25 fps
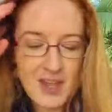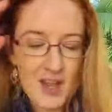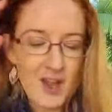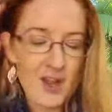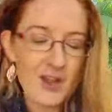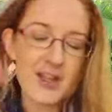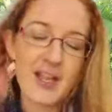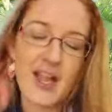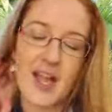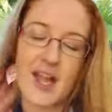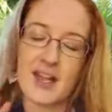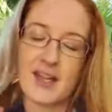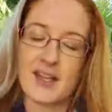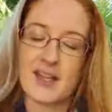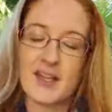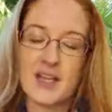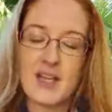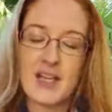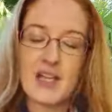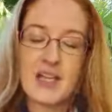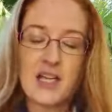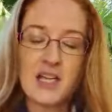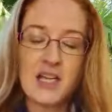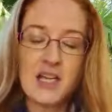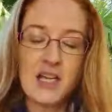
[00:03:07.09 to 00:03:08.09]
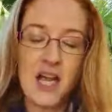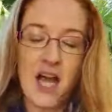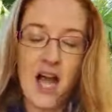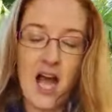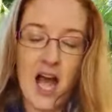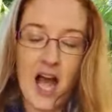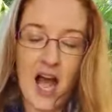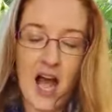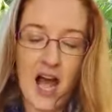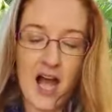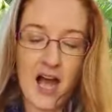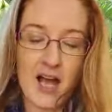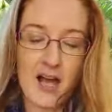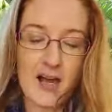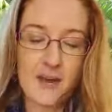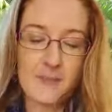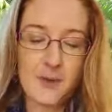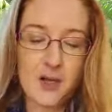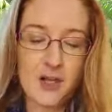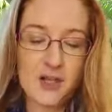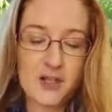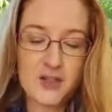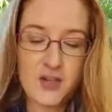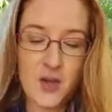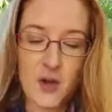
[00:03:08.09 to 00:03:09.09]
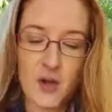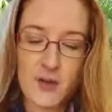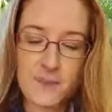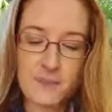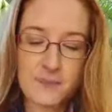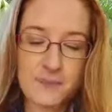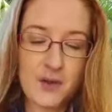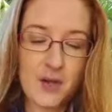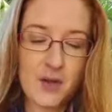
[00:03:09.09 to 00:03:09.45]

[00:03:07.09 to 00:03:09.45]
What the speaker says: Okay, so